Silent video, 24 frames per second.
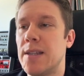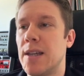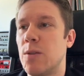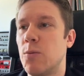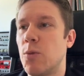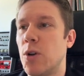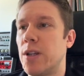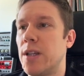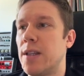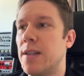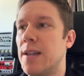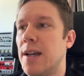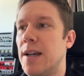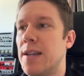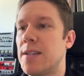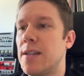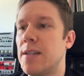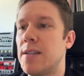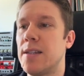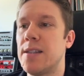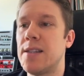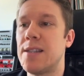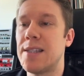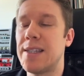And what it does,
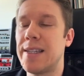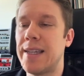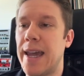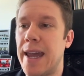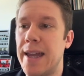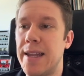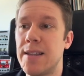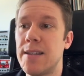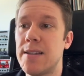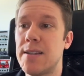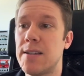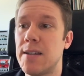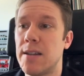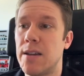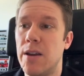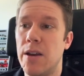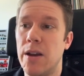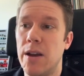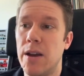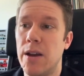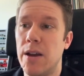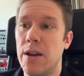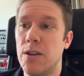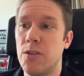it scans
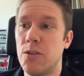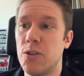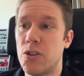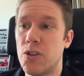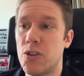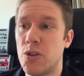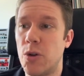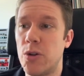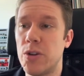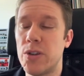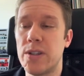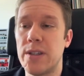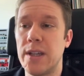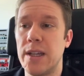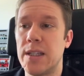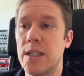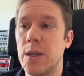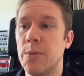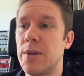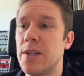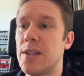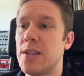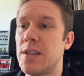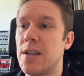your source
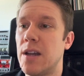database.